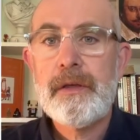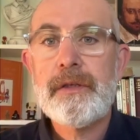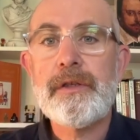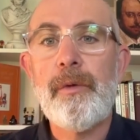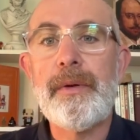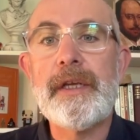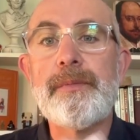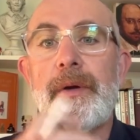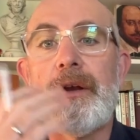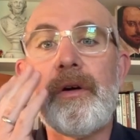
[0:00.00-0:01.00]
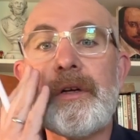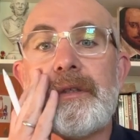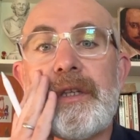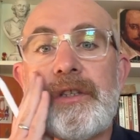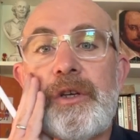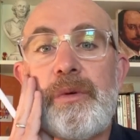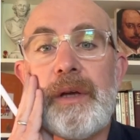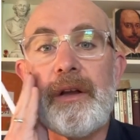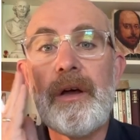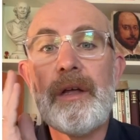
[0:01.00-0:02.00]
So please, my lord, the Duke
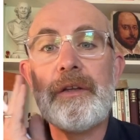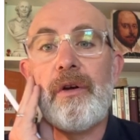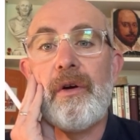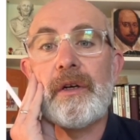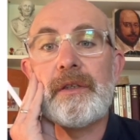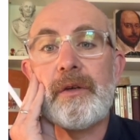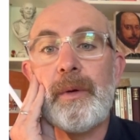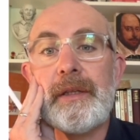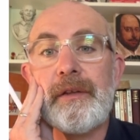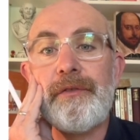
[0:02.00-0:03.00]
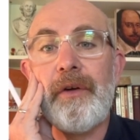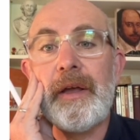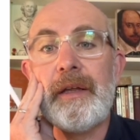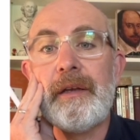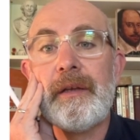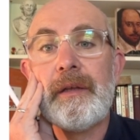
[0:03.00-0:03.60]
and all the court to quit the fine